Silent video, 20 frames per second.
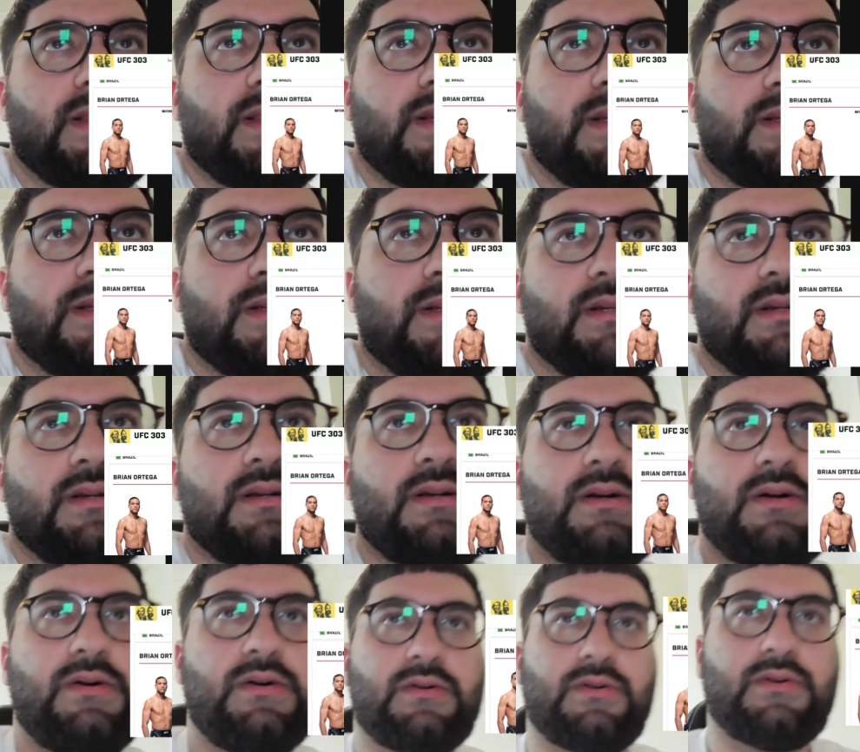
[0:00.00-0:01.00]
this
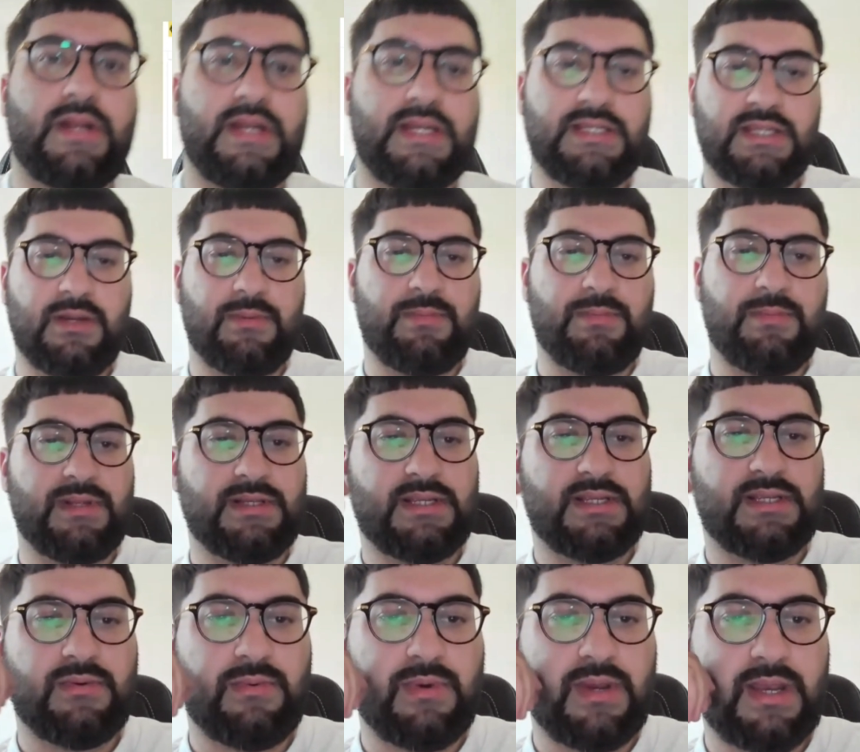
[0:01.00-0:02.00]
crazy
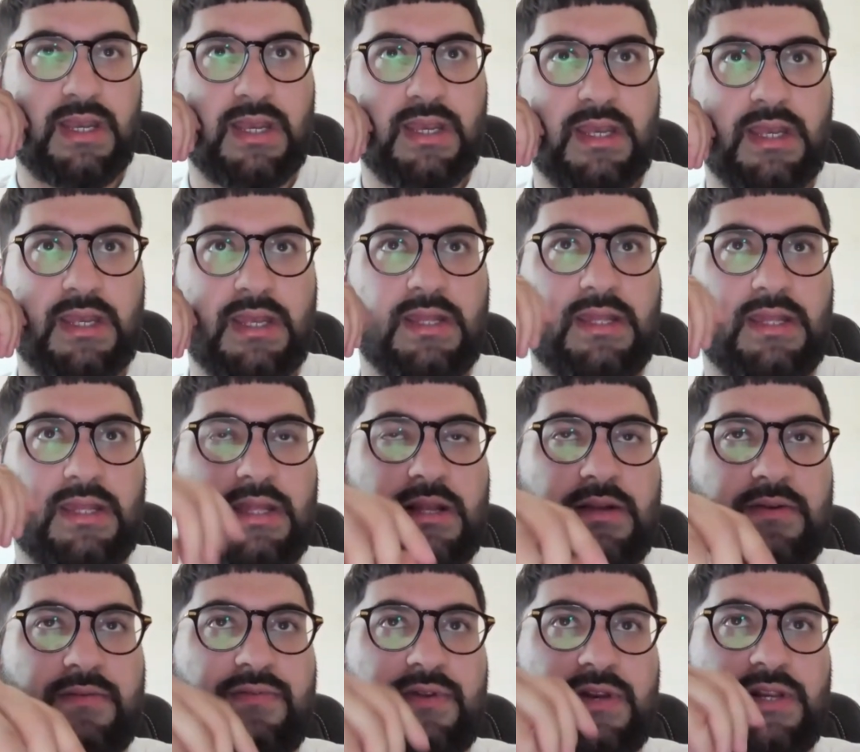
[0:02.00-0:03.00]
ability where he
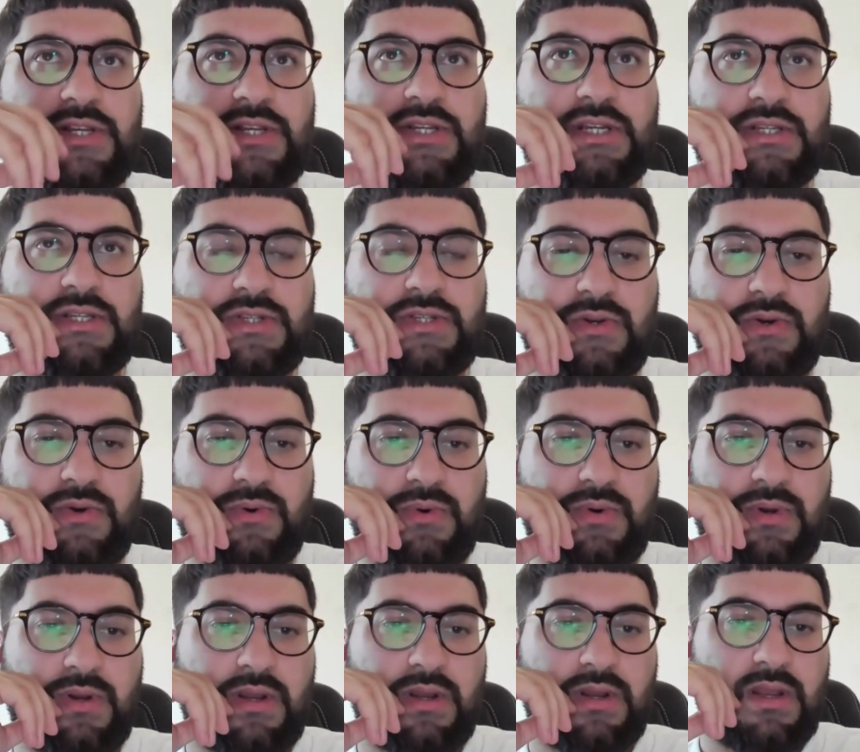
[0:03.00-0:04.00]
can finish it. So,
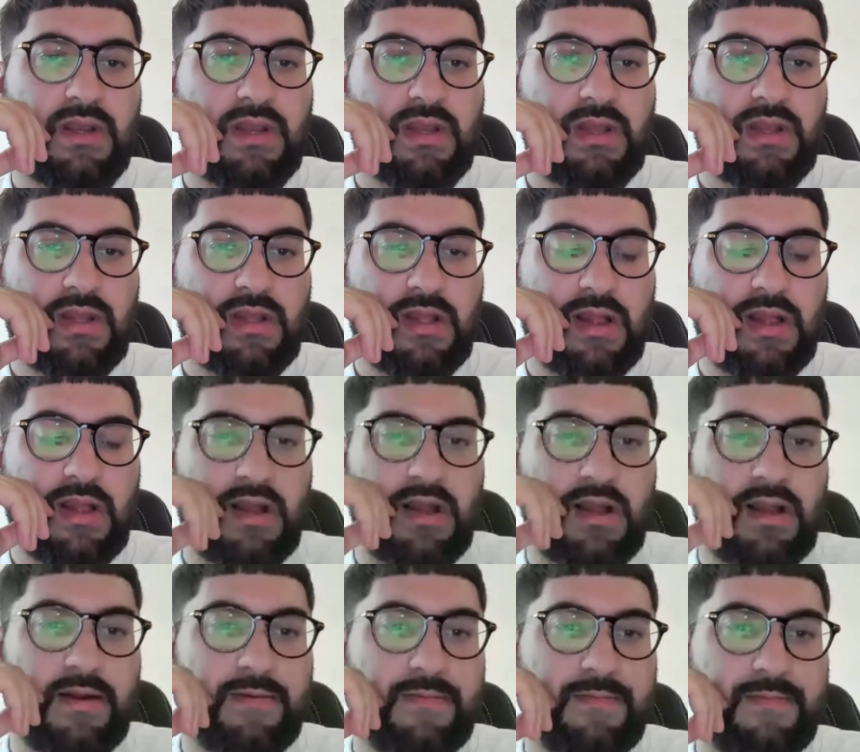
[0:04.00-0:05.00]
I